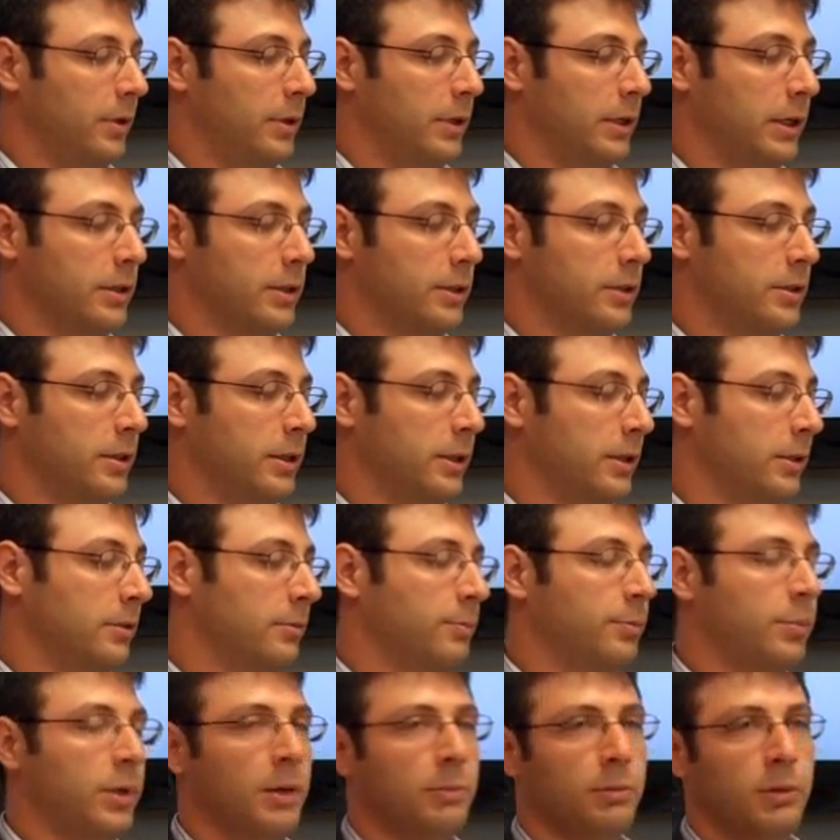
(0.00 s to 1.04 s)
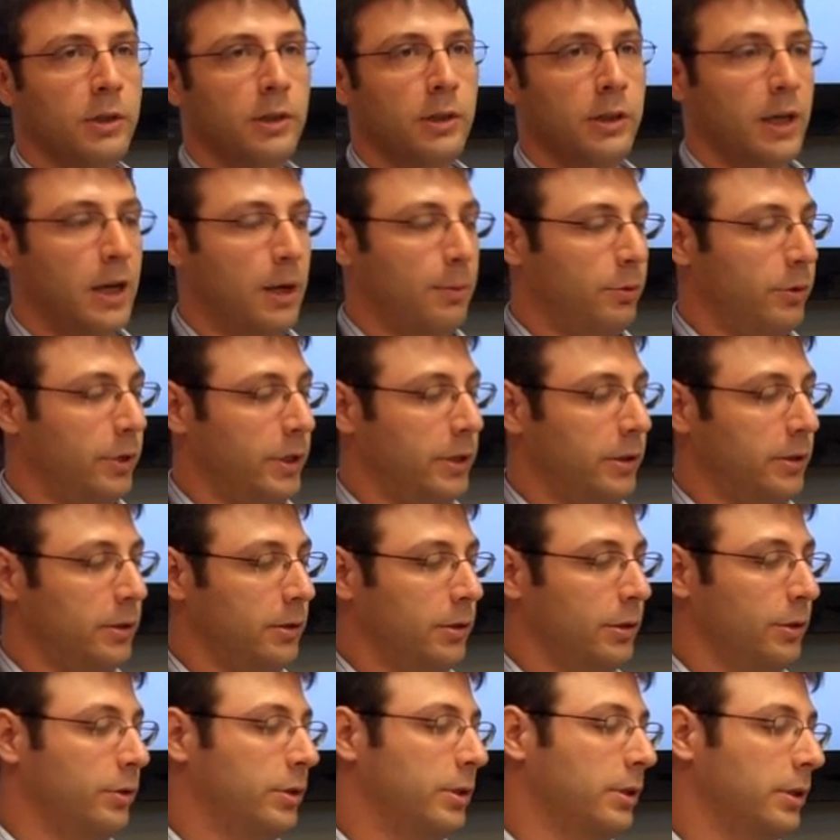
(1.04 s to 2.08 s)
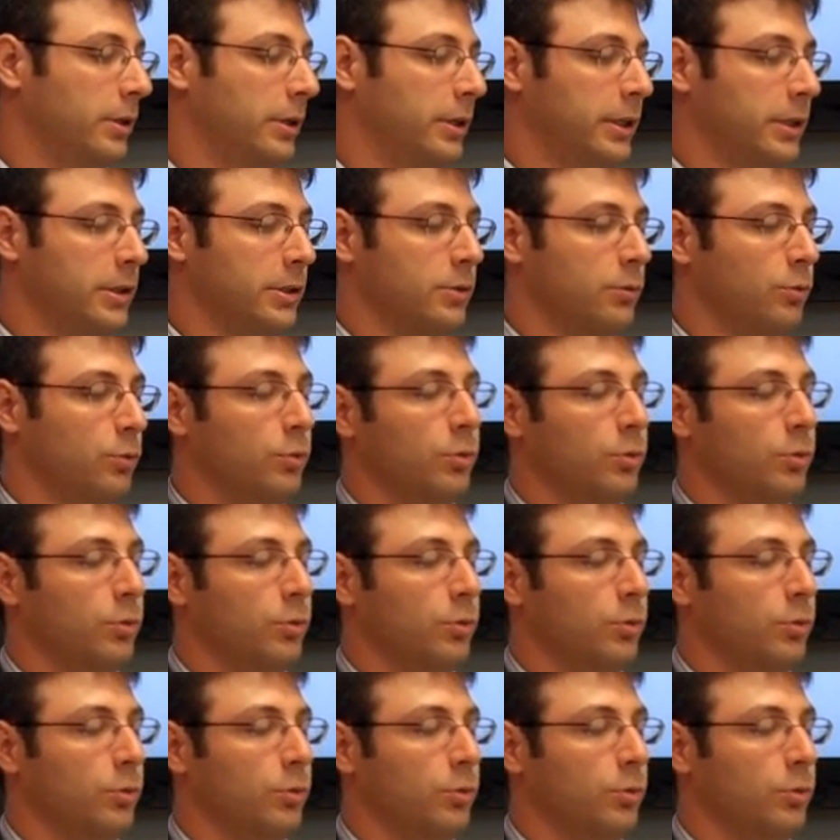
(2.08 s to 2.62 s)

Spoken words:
Existing publicly operated utilities